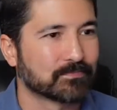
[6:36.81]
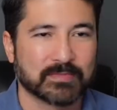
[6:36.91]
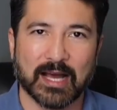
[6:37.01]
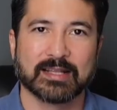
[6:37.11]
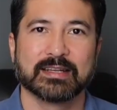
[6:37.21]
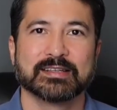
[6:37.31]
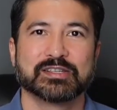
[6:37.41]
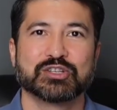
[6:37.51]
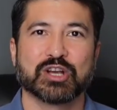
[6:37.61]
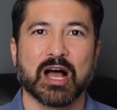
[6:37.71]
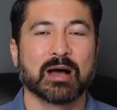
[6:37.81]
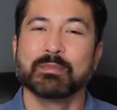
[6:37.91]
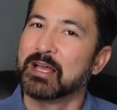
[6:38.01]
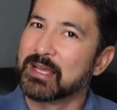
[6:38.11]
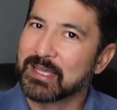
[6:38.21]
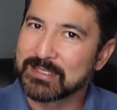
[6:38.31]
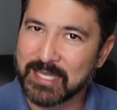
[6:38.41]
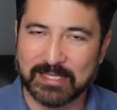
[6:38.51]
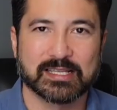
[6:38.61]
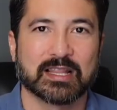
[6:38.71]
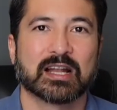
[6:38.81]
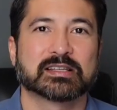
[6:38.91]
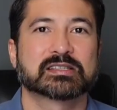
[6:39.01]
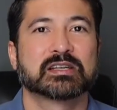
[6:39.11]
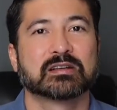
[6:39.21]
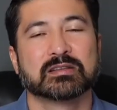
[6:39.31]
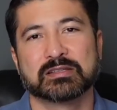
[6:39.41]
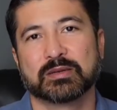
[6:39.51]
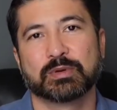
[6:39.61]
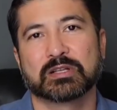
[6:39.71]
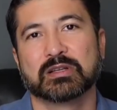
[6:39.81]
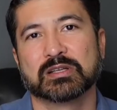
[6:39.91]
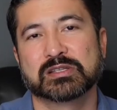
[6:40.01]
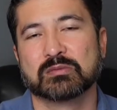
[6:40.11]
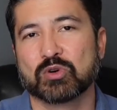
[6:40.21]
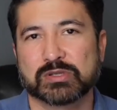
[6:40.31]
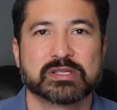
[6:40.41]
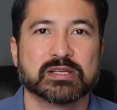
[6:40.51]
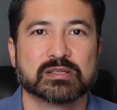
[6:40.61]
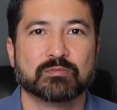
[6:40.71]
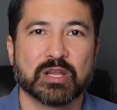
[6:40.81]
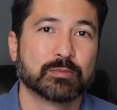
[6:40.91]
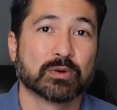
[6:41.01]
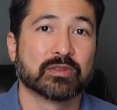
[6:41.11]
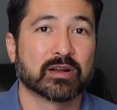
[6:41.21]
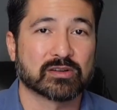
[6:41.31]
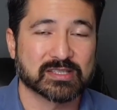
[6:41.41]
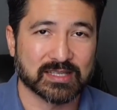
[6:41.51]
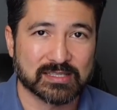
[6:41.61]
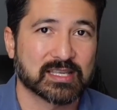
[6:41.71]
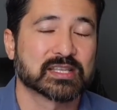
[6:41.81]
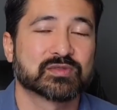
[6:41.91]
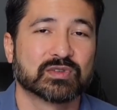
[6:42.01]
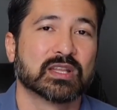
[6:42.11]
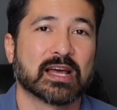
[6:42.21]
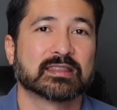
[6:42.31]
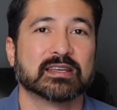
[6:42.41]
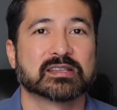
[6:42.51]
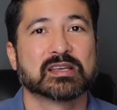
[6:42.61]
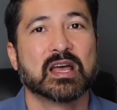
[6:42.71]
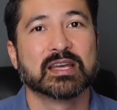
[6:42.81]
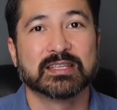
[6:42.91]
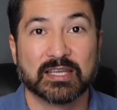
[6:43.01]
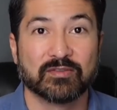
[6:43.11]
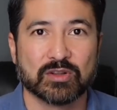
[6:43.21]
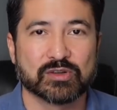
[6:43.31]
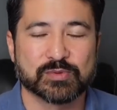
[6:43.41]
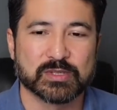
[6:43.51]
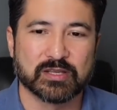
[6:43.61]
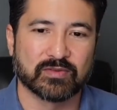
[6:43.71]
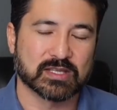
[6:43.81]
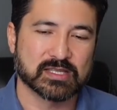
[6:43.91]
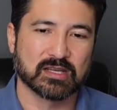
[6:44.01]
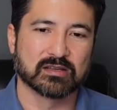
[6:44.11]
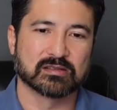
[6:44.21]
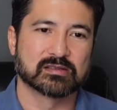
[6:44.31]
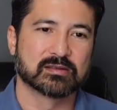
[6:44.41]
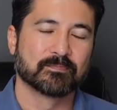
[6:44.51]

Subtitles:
Not an easy job, takes a lot of skill, and typically it's the more seasoned people that are successful at this, given those specific skills.